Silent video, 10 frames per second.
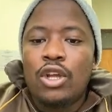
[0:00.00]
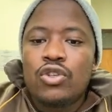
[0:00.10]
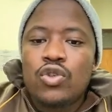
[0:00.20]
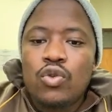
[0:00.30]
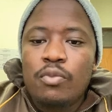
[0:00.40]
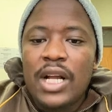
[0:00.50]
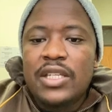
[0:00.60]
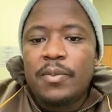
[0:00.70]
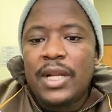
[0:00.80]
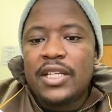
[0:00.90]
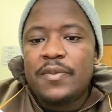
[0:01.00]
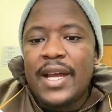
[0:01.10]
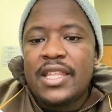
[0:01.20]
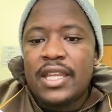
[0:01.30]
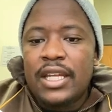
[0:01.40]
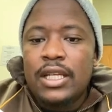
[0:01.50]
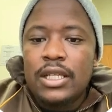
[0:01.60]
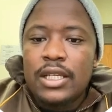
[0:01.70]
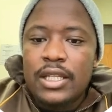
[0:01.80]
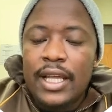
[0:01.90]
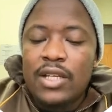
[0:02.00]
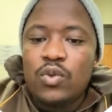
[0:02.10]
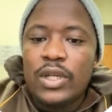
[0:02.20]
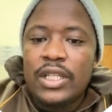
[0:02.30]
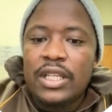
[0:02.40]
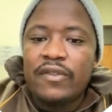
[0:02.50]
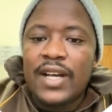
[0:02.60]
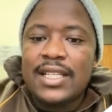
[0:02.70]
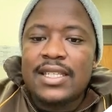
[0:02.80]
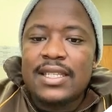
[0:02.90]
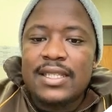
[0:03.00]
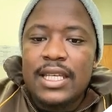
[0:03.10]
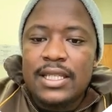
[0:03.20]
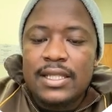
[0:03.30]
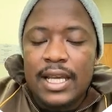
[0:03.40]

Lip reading: 2 multiplied by 3, that will give us 6,